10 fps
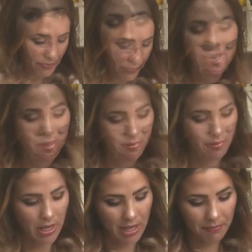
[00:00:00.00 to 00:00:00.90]
I have
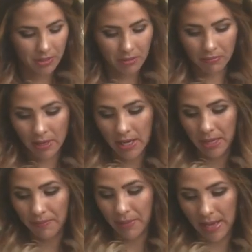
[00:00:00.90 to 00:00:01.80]
hemmed
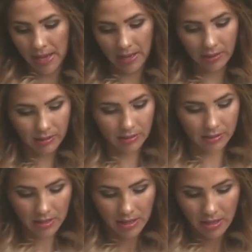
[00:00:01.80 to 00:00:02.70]
my
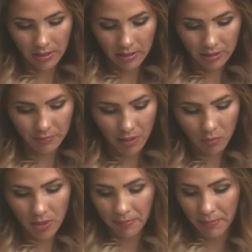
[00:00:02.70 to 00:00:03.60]
backs. Here's my
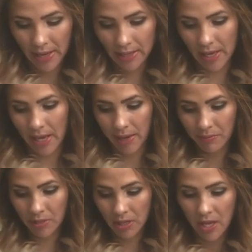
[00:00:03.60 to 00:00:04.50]
one back
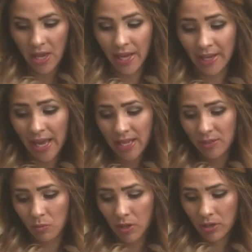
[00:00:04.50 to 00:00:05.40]
hemmed. And
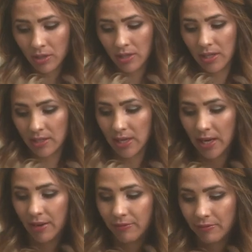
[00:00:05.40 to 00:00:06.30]
as one of the things that
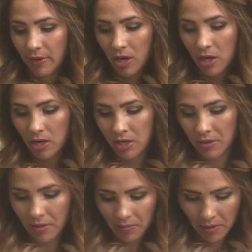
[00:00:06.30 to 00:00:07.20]
I've
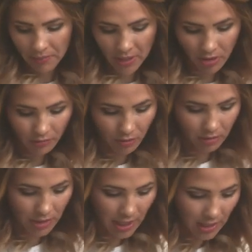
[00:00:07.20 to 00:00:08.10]
heard many of you
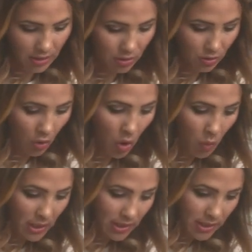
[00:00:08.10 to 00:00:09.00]
say is to
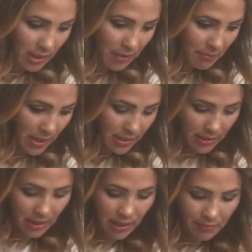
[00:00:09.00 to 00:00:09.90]
always seam my
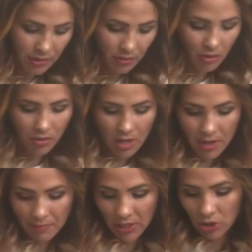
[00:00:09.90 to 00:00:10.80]
seams. So
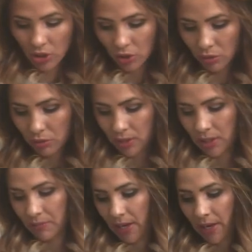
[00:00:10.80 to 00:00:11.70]
make sure you
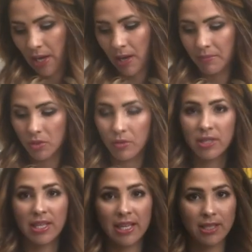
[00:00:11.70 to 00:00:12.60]
steam that up so
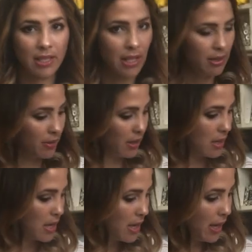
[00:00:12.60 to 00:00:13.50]
it's nice and even.
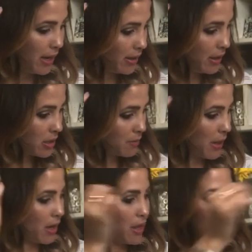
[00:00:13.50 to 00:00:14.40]
And here's
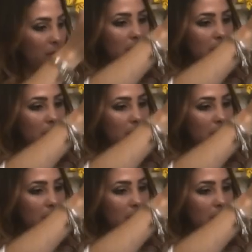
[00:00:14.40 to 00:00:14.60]
my other